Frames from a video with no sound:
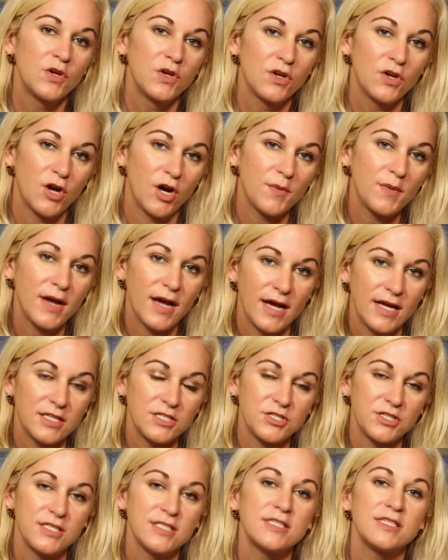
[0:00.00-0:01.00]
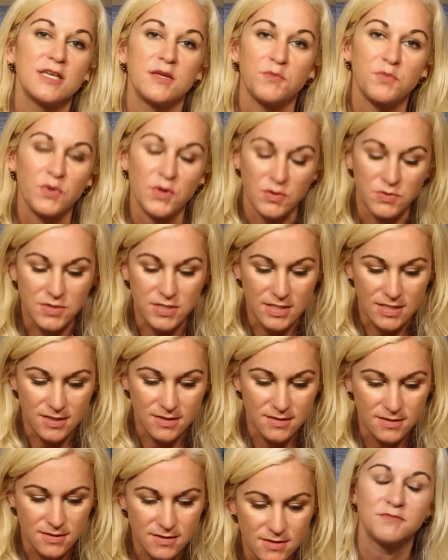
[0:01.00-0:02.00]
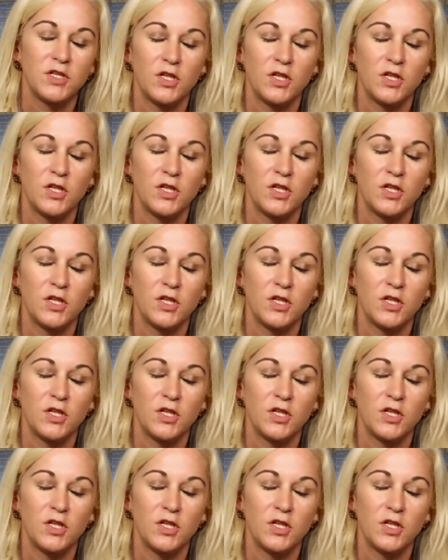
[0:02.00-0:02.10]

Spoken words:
carbohydrates, and proteins.